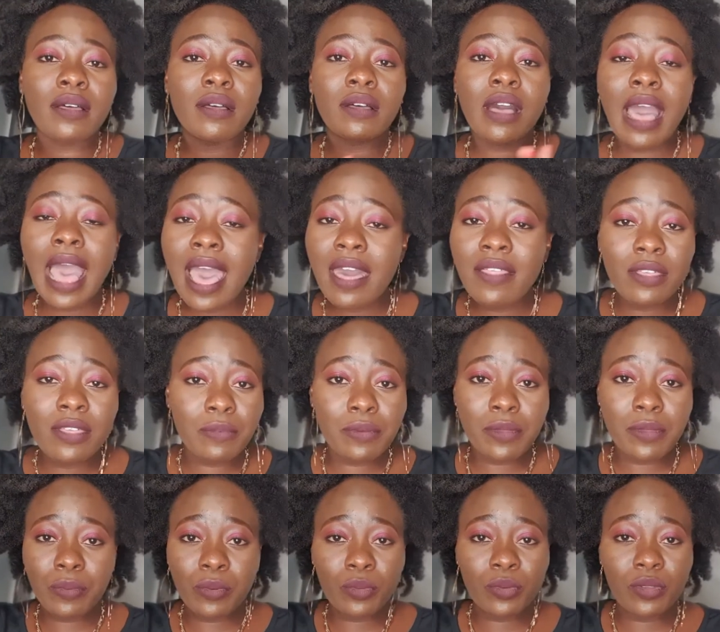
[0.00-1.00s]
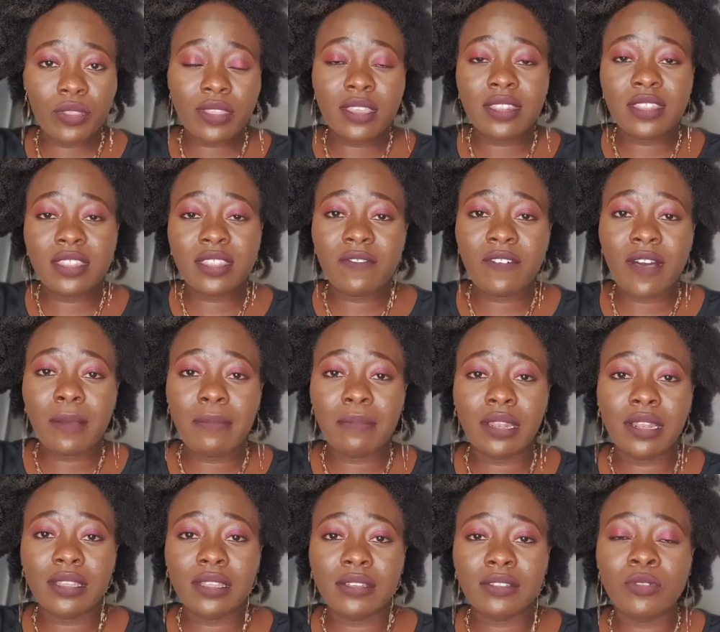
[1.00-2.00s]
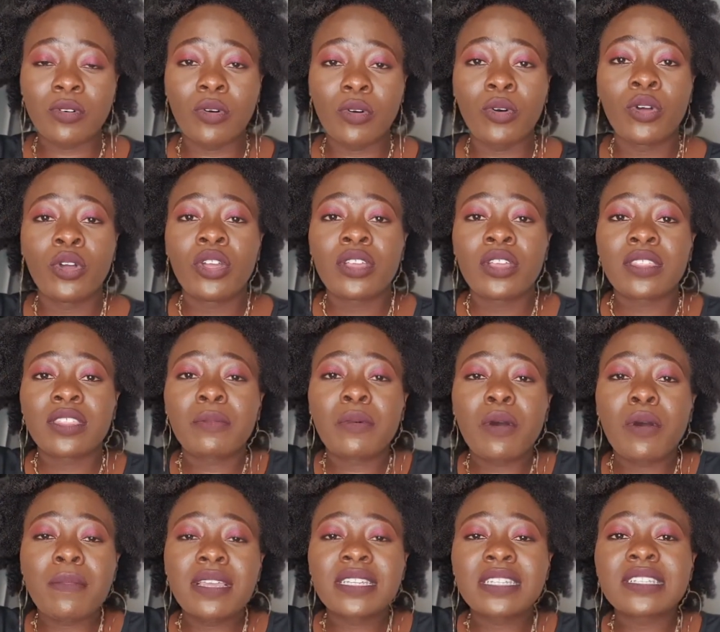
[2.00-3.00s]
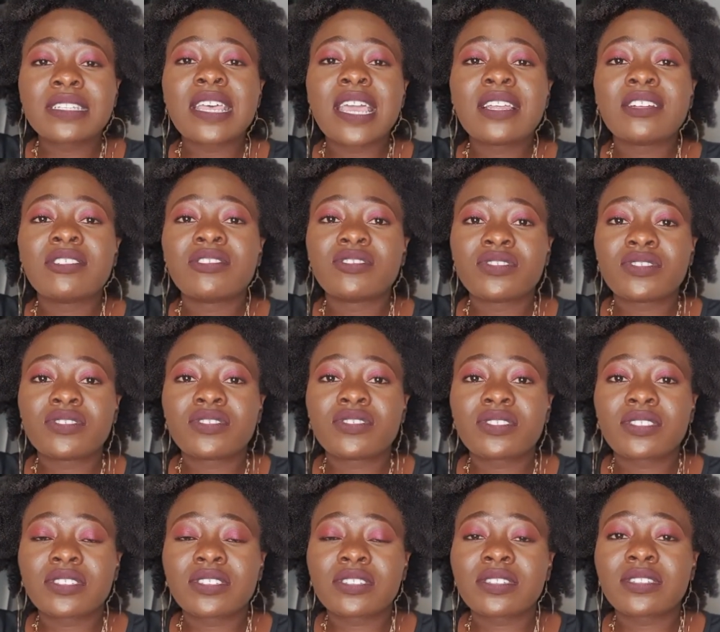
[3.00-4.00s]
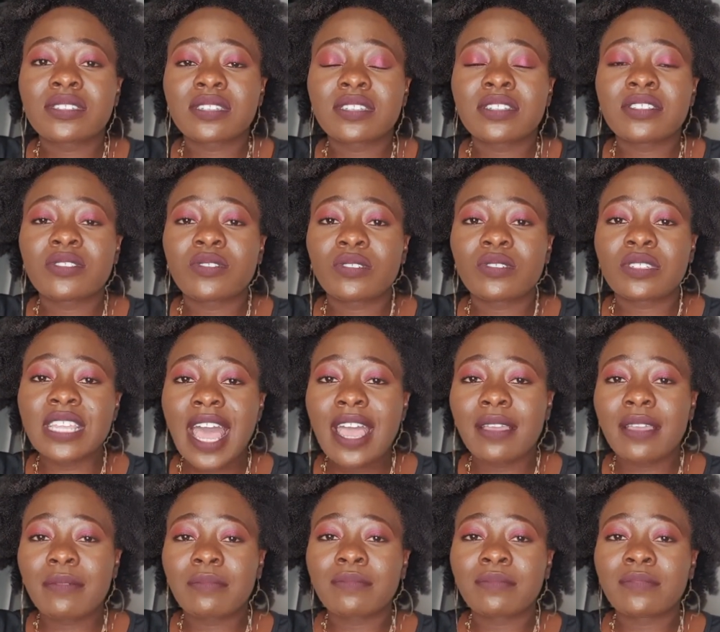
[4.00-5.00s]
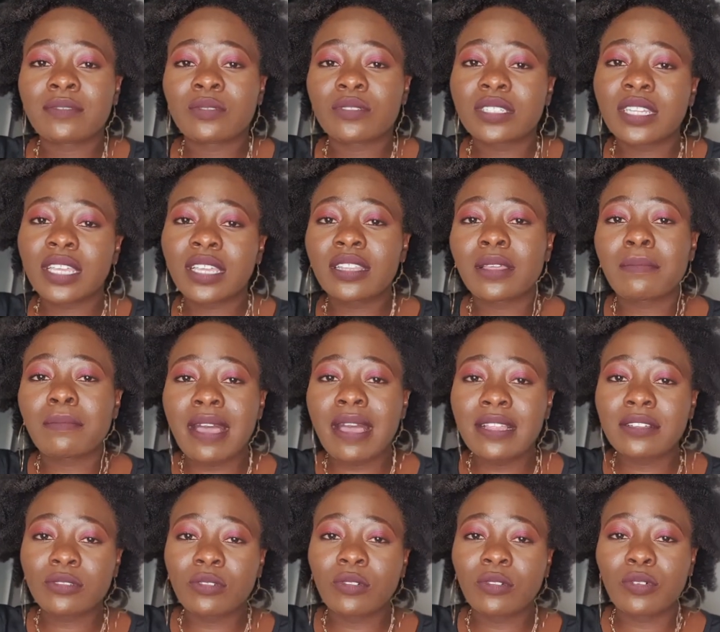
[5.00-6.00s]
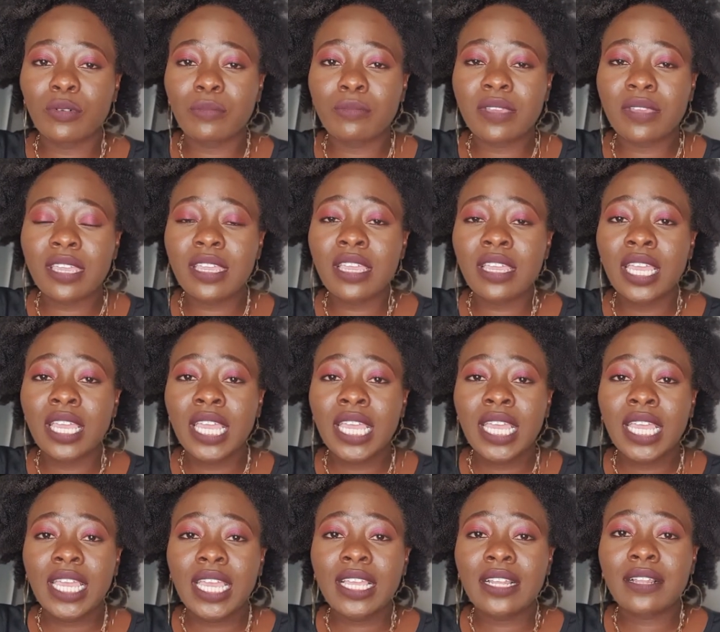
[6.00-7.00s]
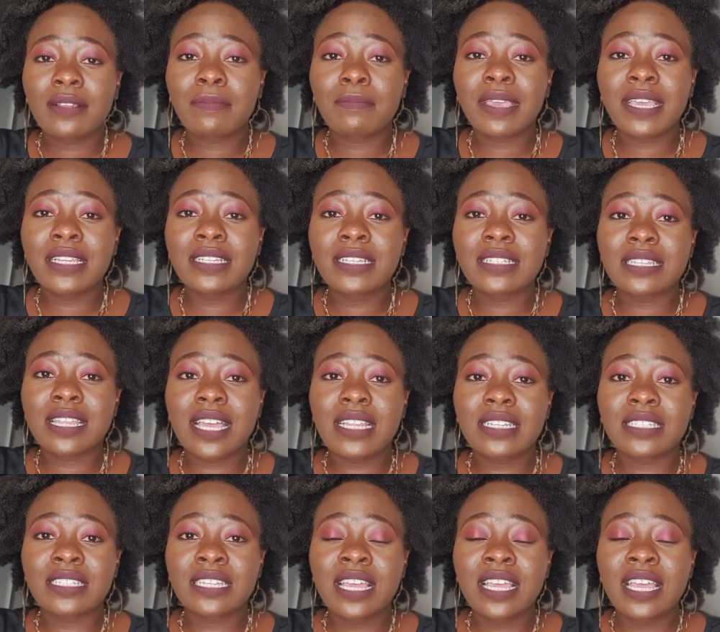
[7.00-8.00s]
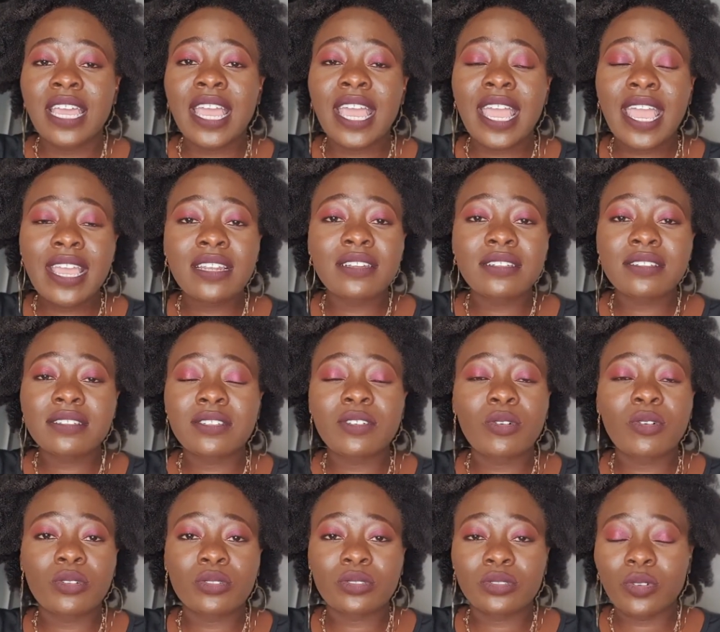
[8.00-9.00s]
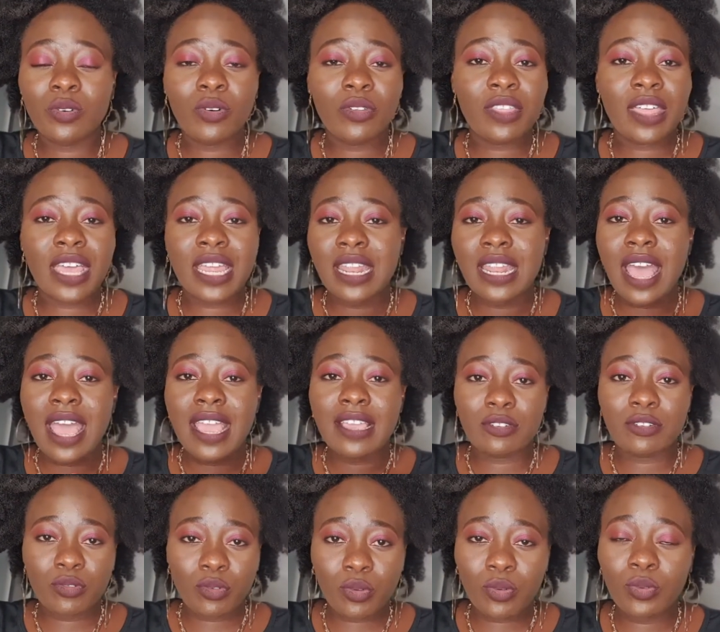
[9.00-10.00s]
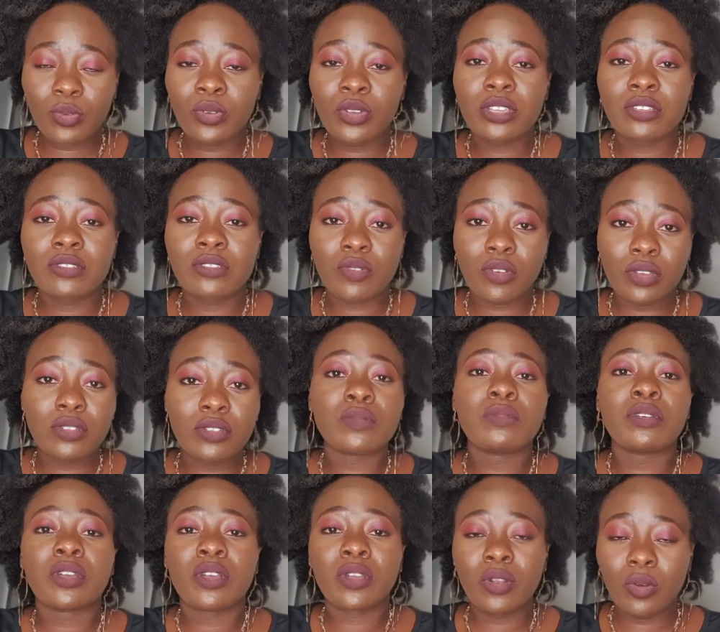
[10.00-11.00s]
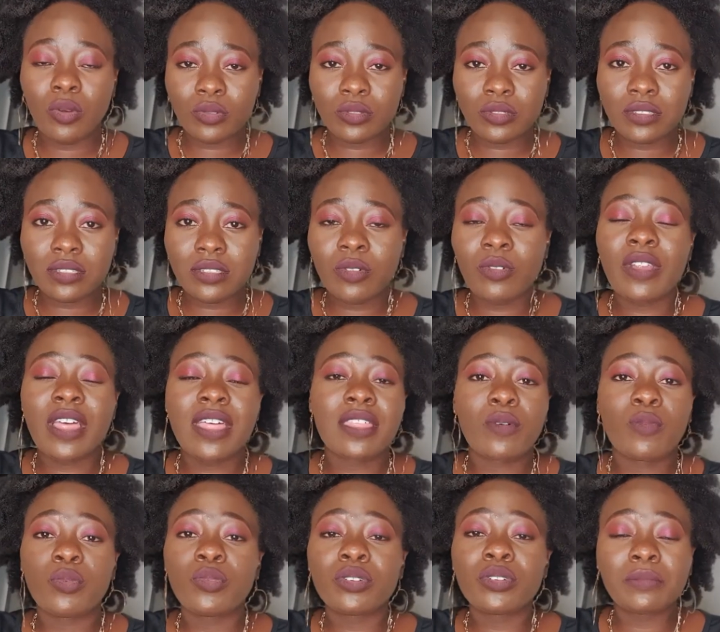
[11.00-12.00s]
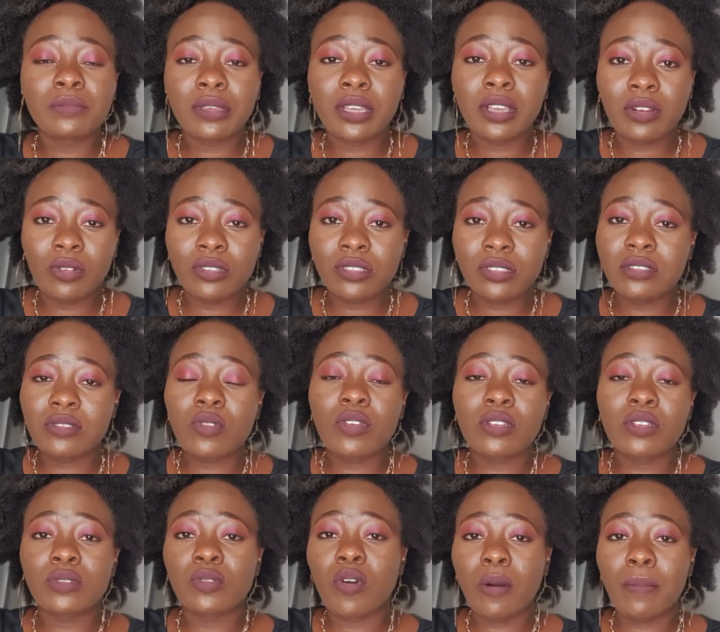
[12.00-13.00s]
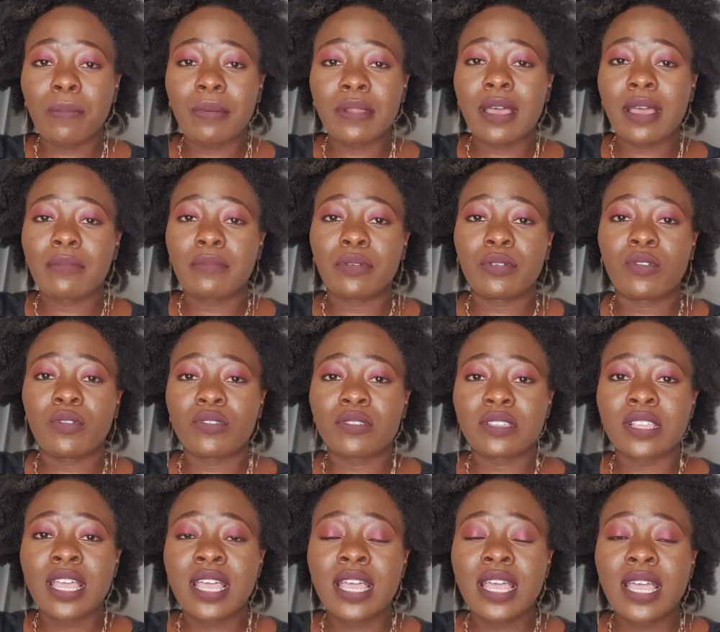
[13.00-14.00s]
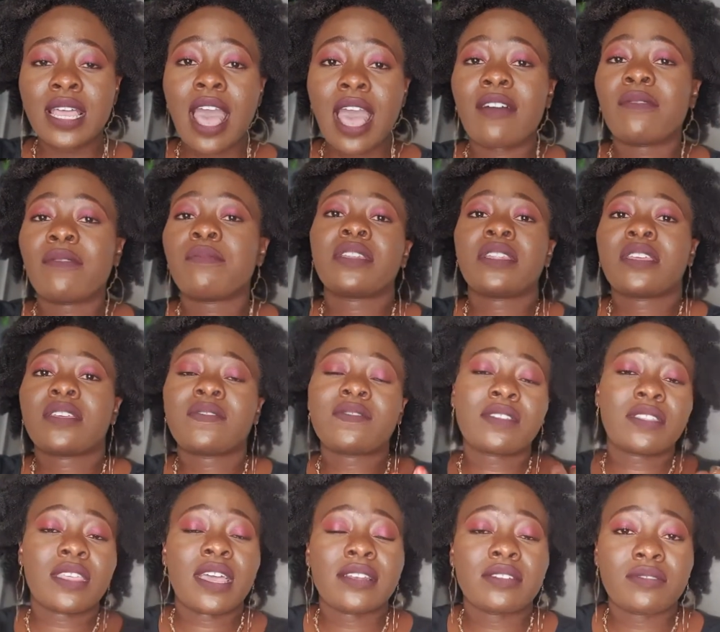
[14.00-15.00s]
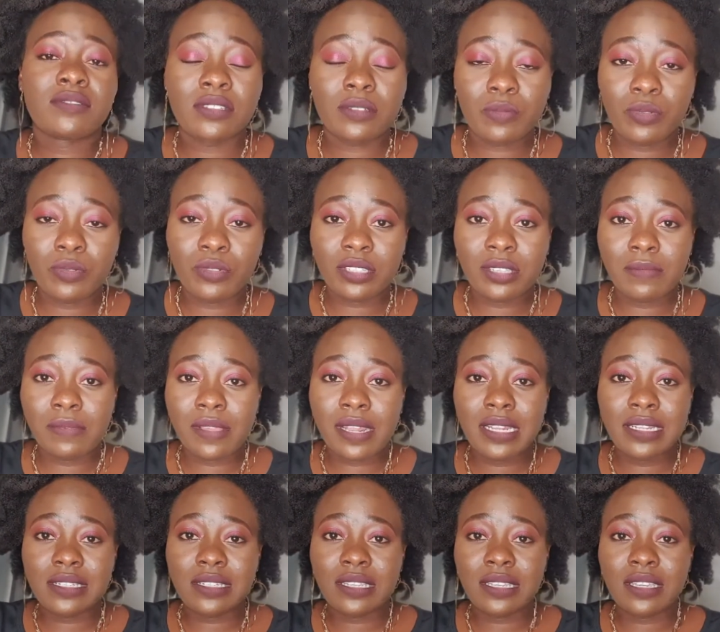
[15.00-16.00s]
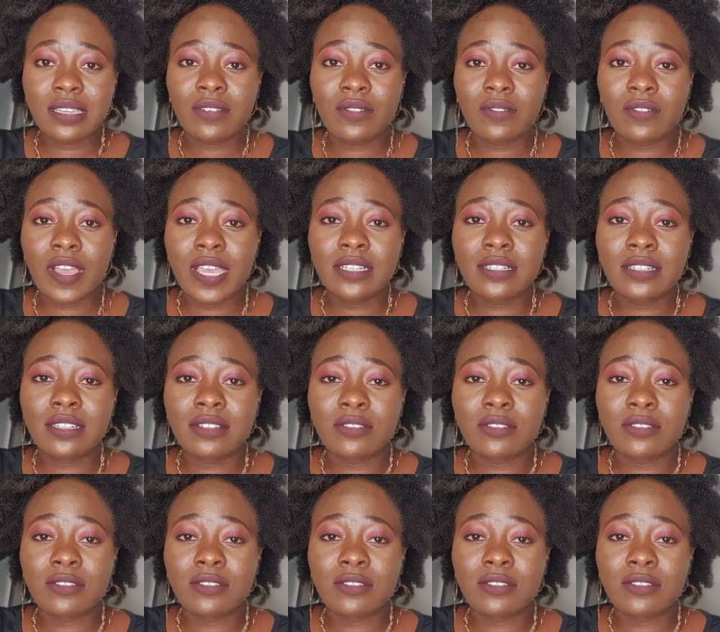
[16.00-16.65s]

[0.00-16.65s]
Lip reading: other people within the family. So the moment he said this, it's your time to take the mantle for me, it meant that any single door that I know is going to be closed, or rather would be closed, is going to open up, because I've been given that responsibility, right?